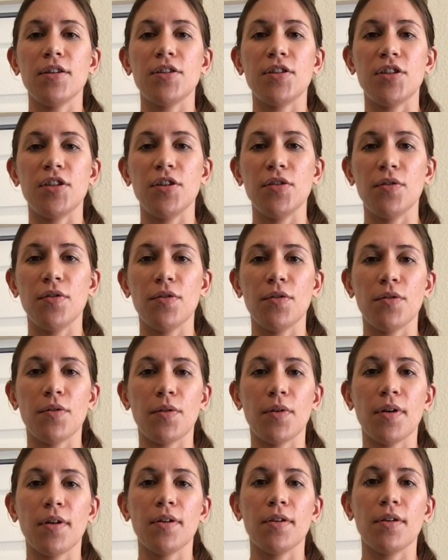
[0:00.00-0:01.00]

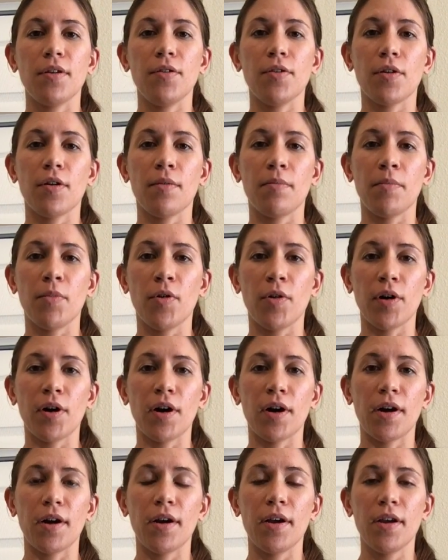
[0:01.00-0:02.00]
to your
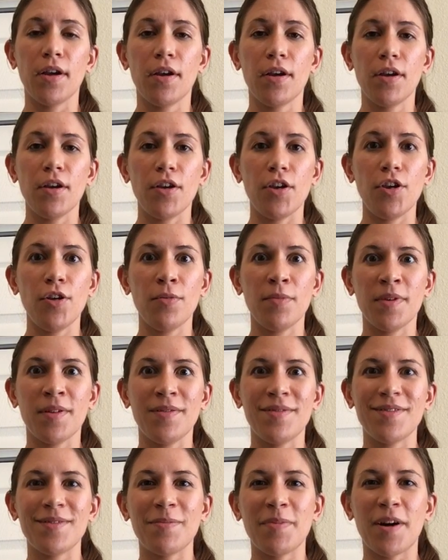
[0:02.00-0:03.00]
more
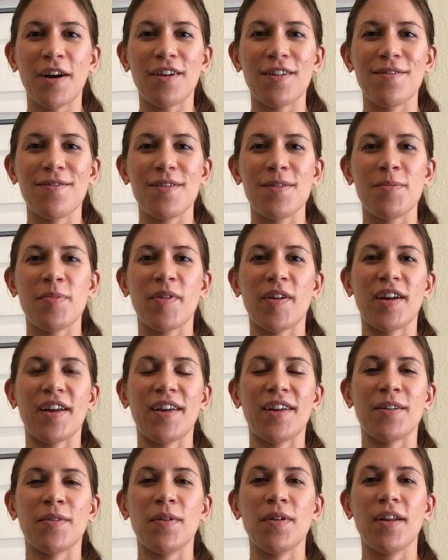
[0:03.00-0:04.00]
human part of the
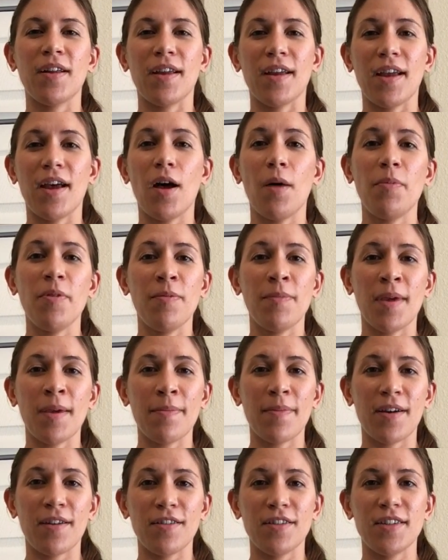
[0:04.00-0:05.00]
brain, help you
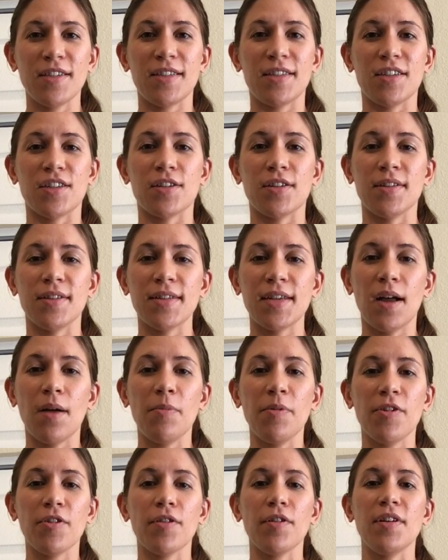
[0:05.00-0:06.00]
make better decisions,
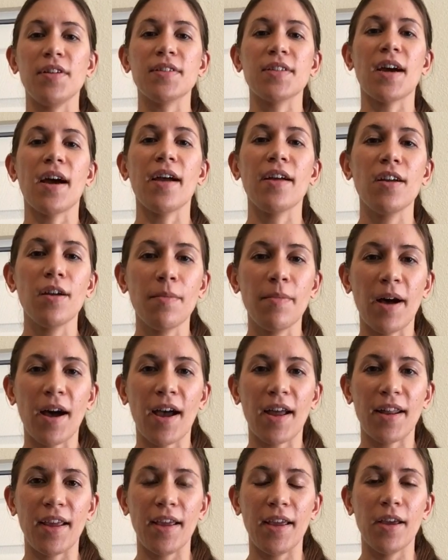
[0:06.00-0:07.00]
help your entire
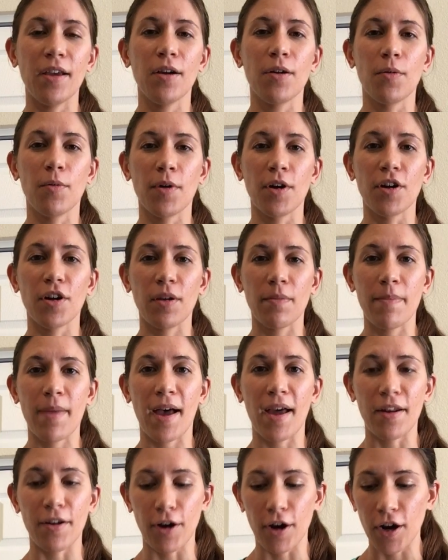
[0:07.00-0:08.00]
body work
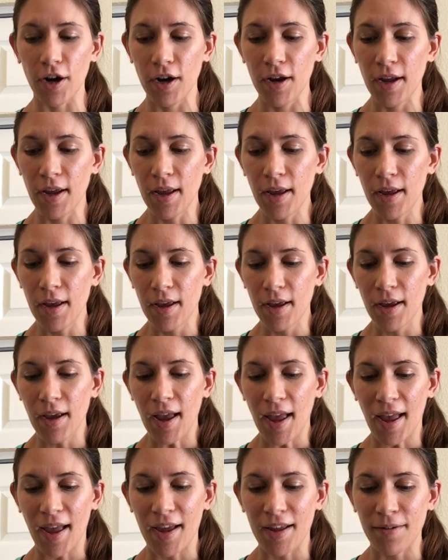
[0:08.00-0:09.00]
better.
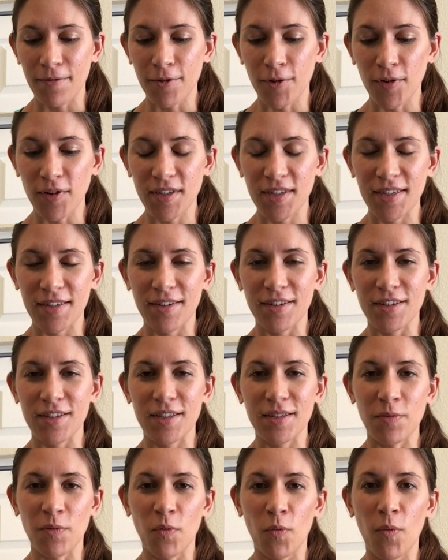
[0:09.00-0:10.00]
And of course,
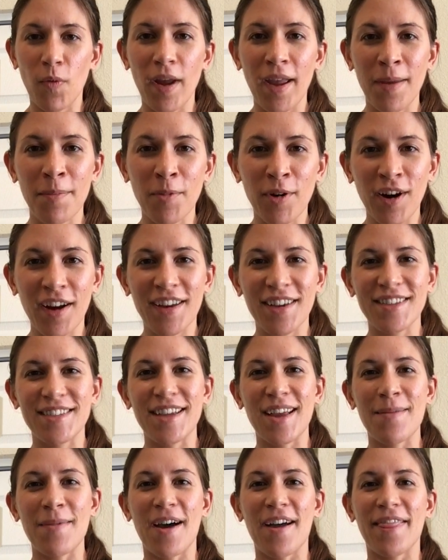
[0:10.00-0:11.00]
there's way more I could
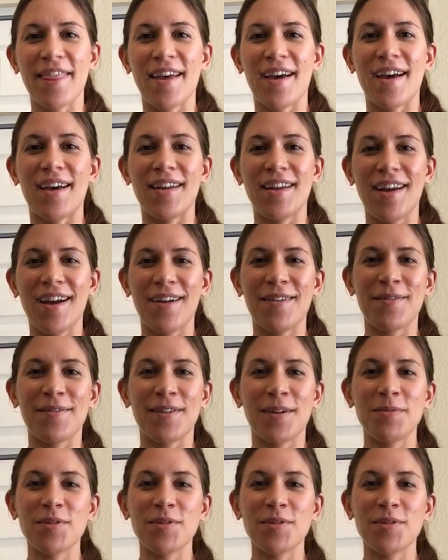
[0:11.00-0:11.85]
say about that. However,